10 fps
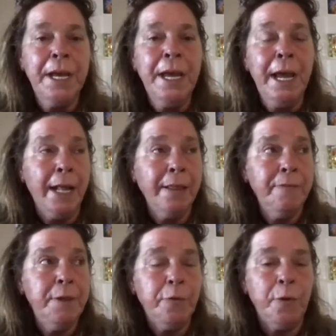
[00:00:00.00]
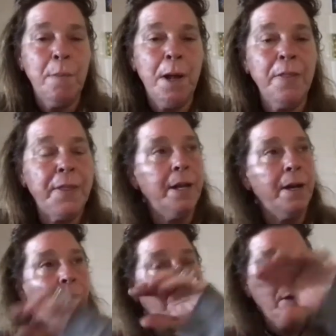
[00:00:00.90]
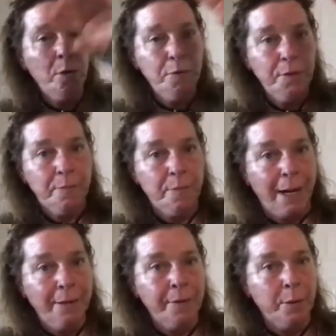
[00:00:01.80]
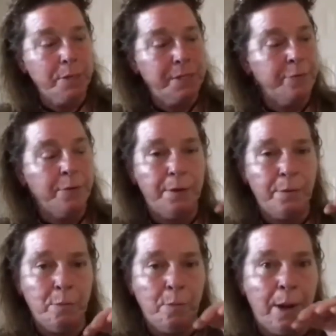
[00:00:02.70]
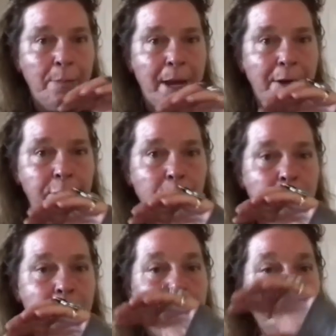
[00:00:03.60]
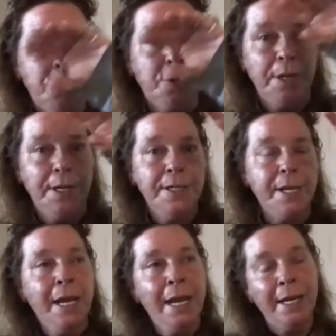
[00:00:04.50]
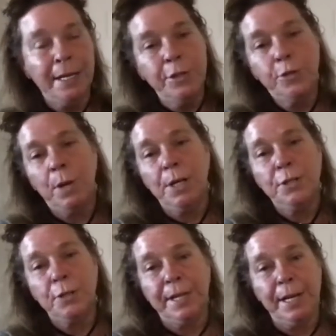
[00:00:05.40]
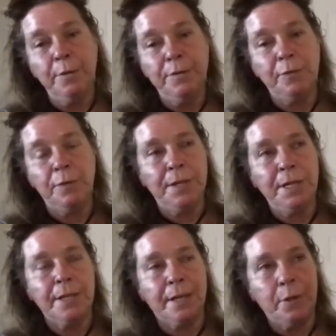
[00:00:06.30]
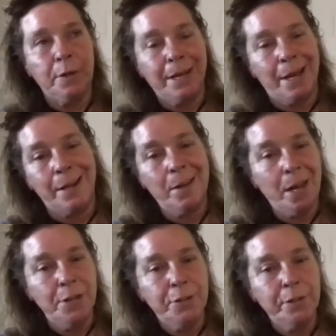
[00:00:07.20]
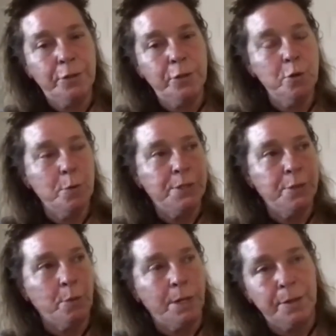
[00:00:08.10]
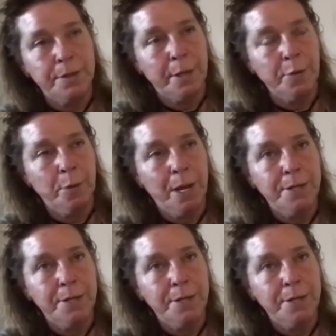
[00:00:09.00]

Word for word: and i lived there for a month and all over the island there were different um, natural mineral springs and mm-hmm. each one took care of different things like if you had a gynecological issue you went to the one in the southwest